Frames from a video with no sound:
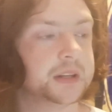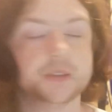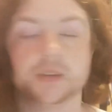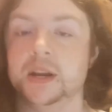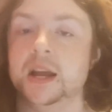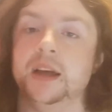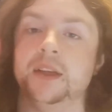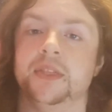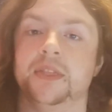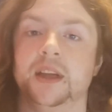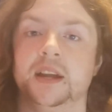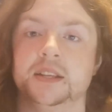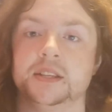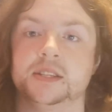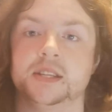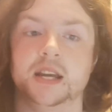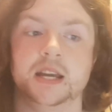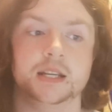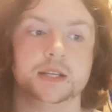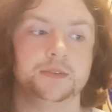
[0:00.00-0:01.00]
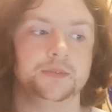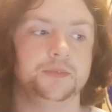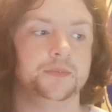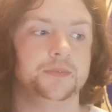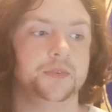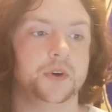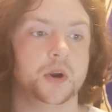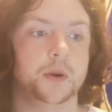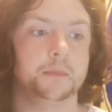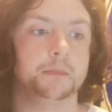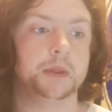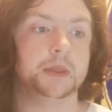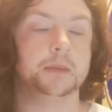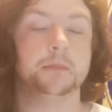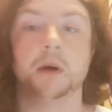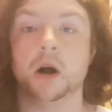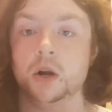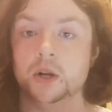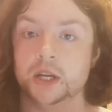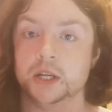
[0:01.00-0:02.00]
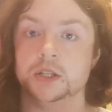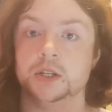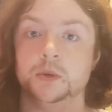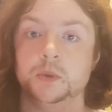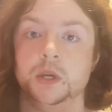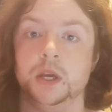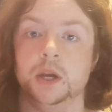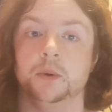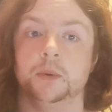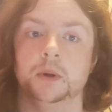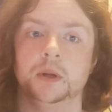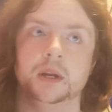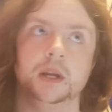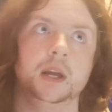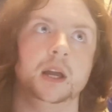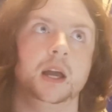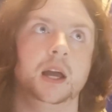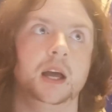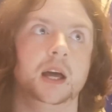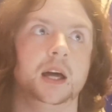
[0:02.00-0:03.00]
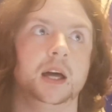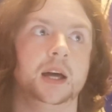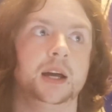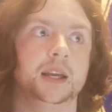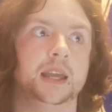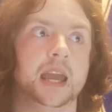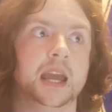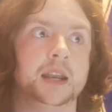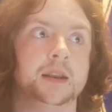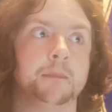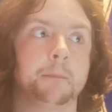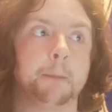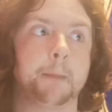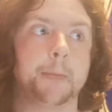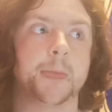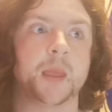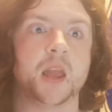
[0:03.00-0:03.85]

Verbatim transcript: So yeah, that's it from the Market Tokyo. Again,